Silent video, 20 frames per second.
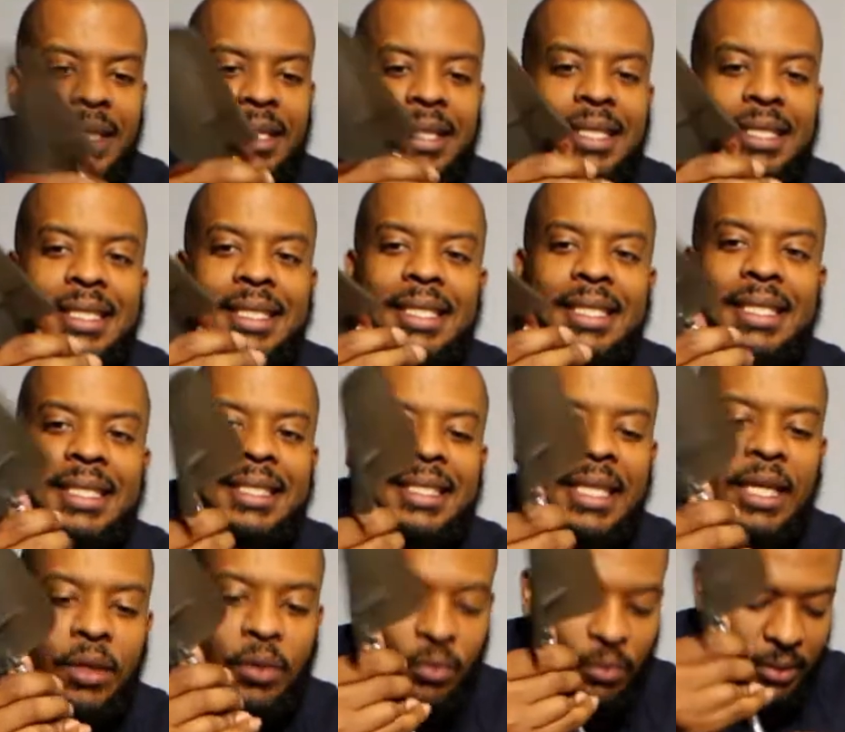This is a
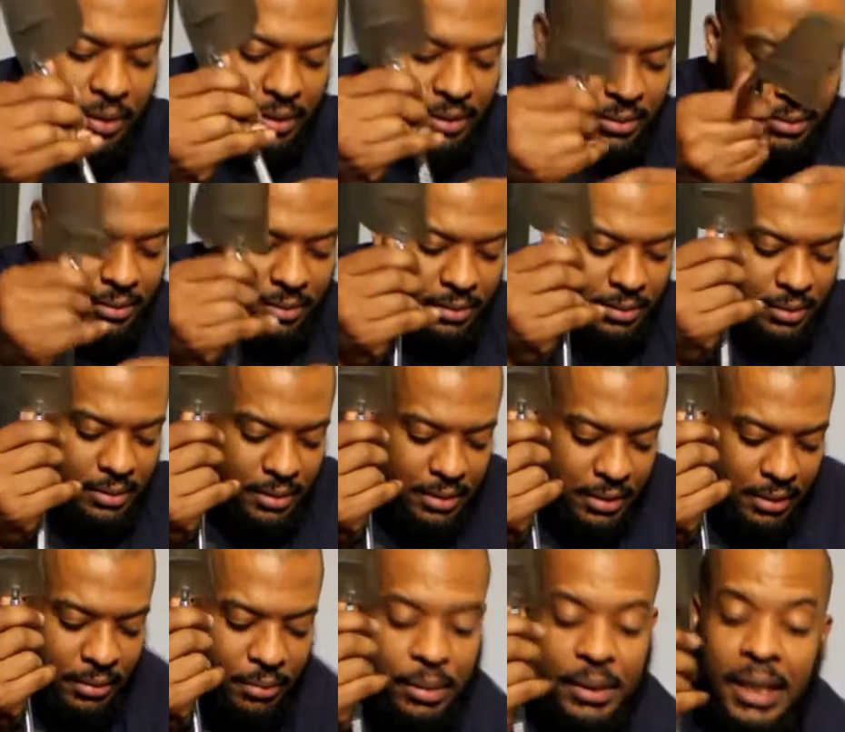single one,
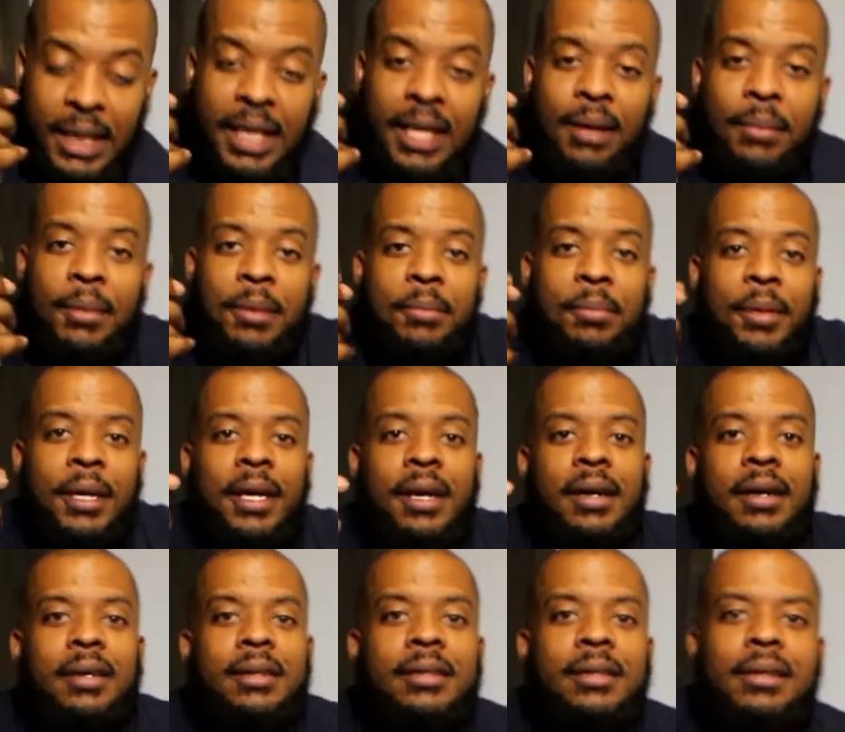but they come in
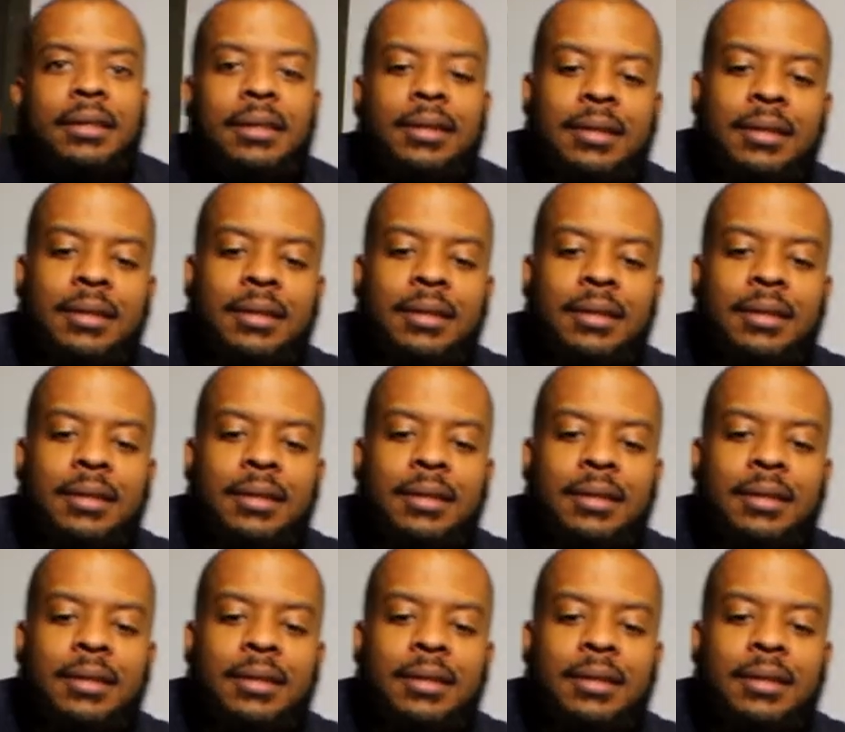pairs.